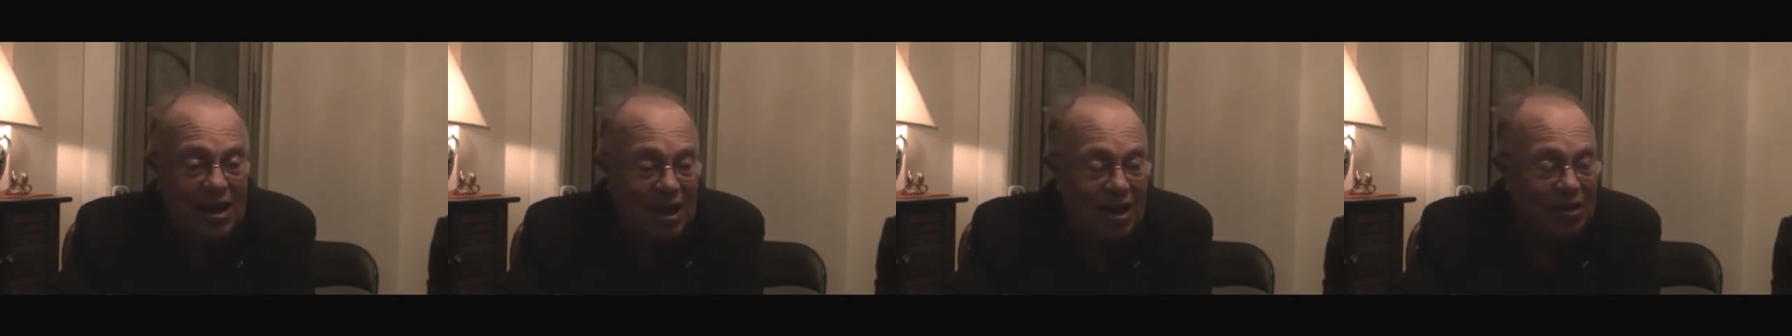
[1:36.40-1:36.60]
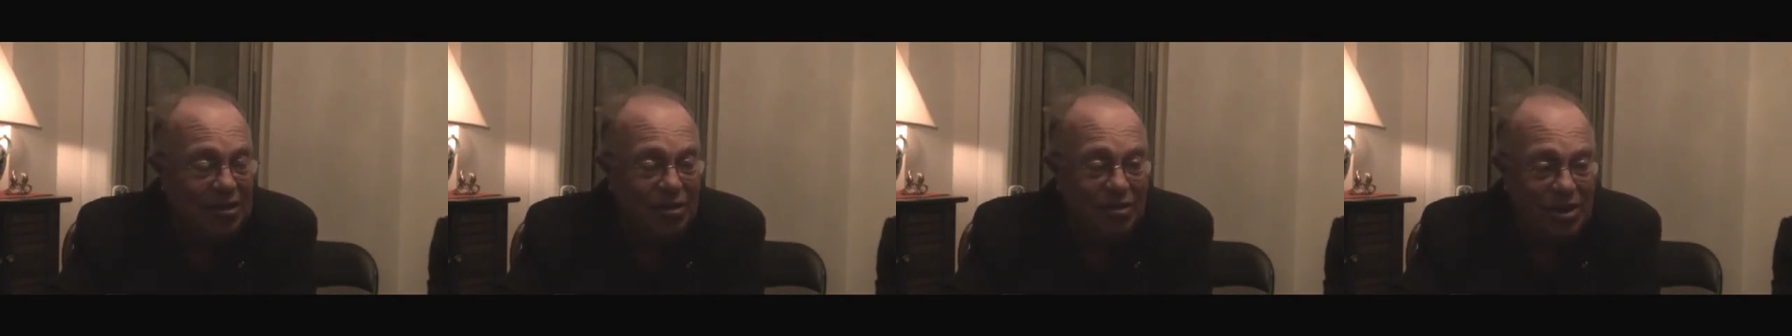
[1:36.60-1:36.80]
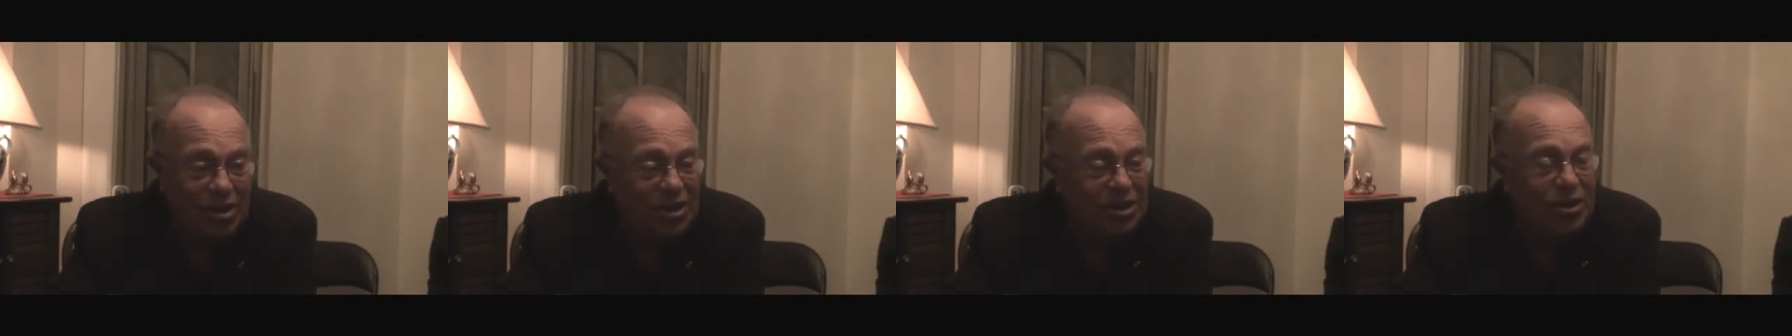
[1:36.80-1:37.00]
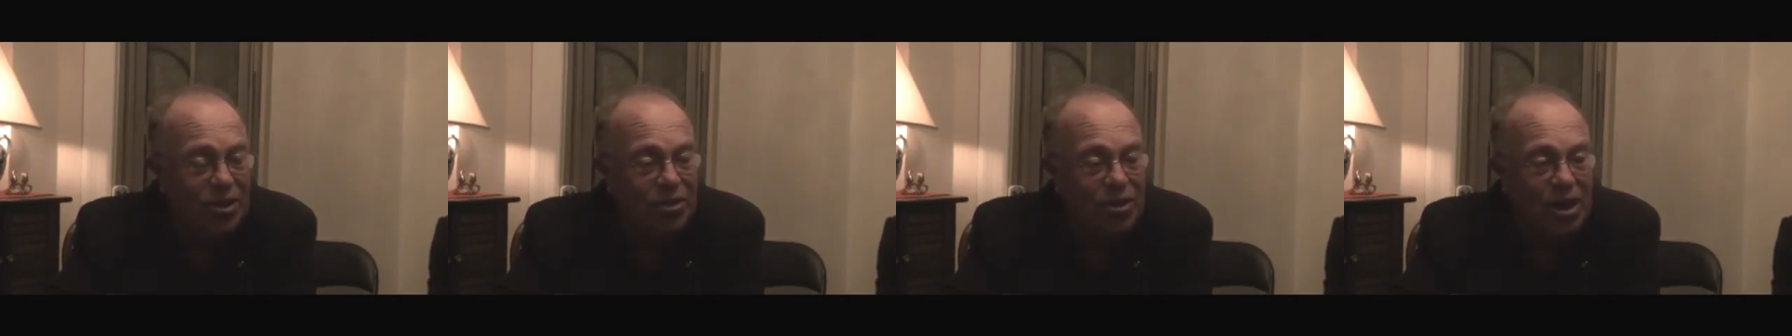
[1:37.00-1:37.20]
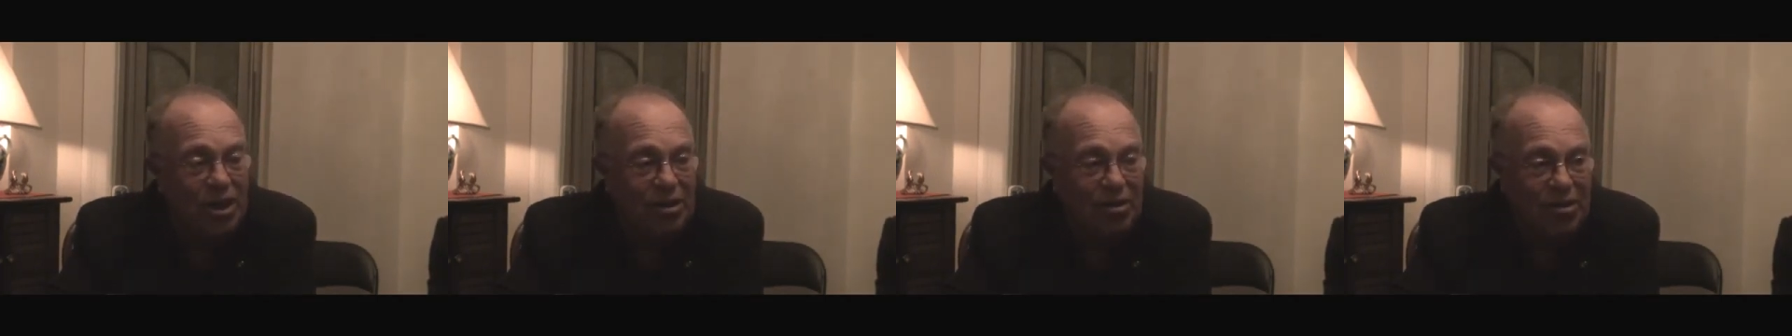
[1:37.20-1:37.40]
Hungary is
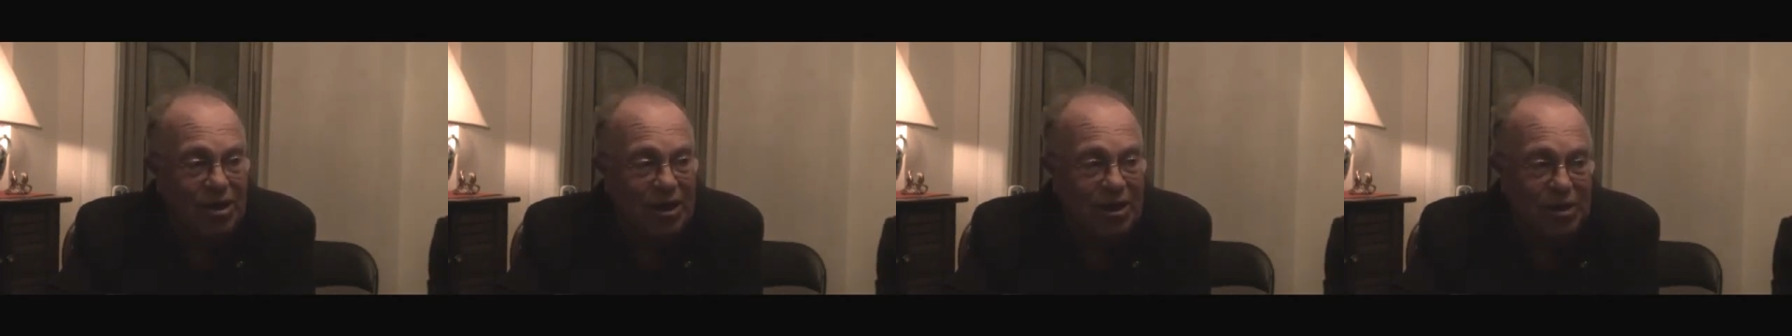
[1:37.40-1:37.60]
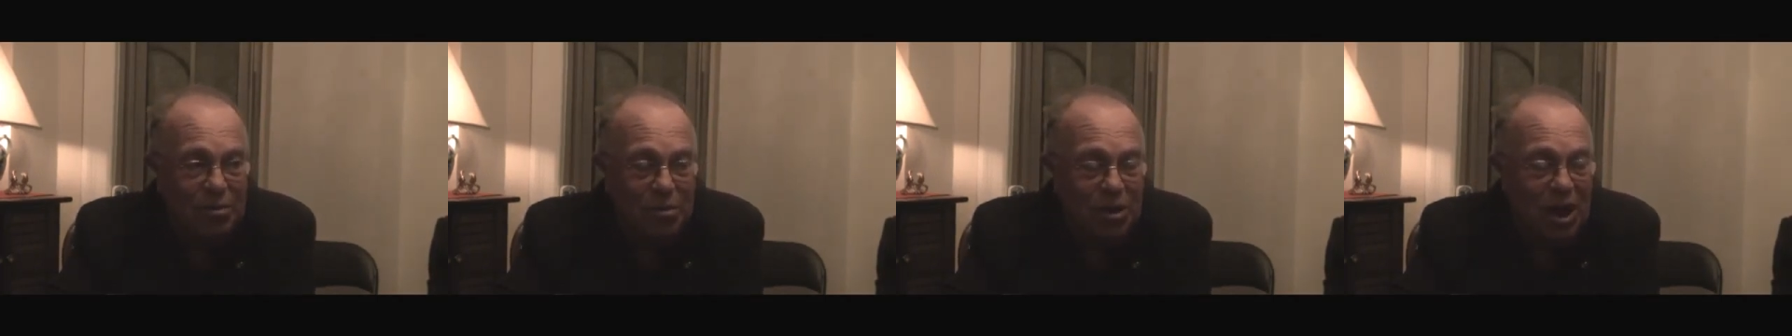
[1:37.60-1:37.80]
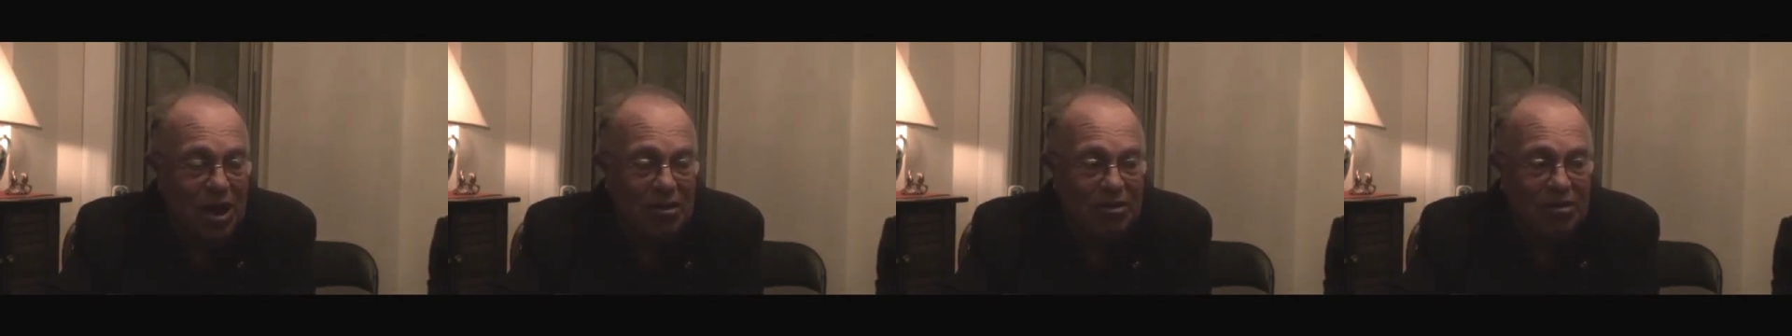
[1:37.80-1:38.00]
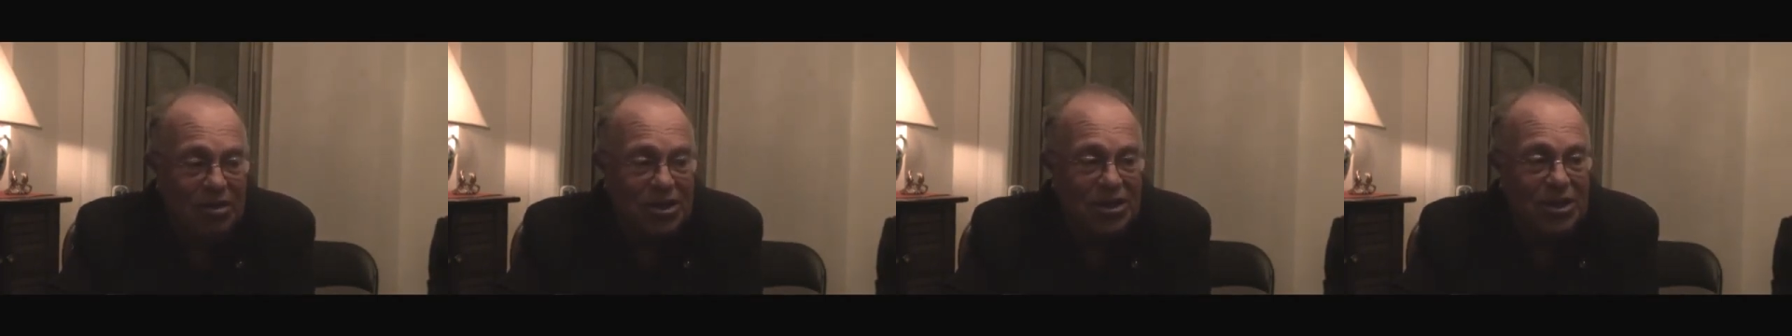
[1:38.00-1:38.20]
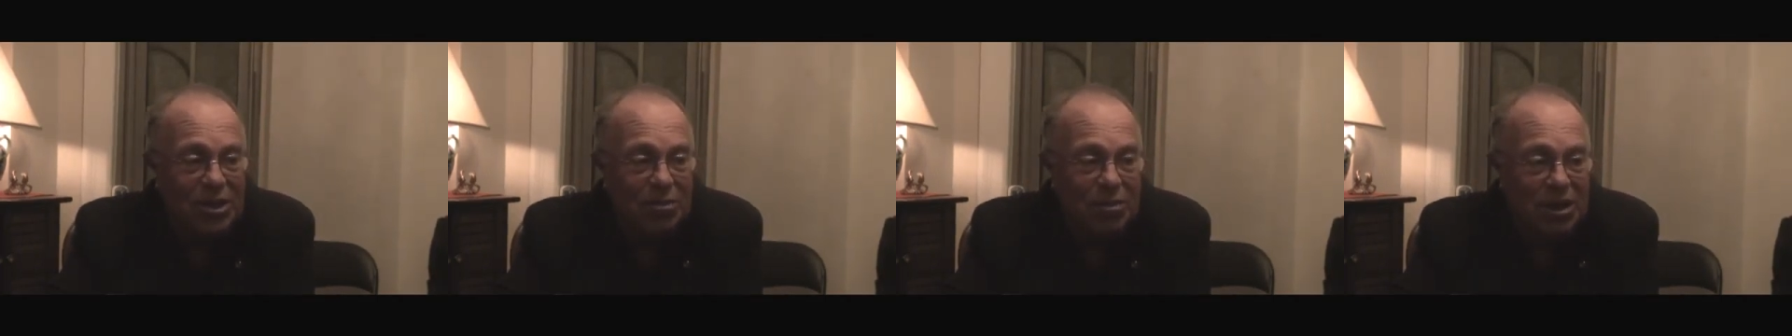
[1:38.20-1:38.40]
no longer a democracy,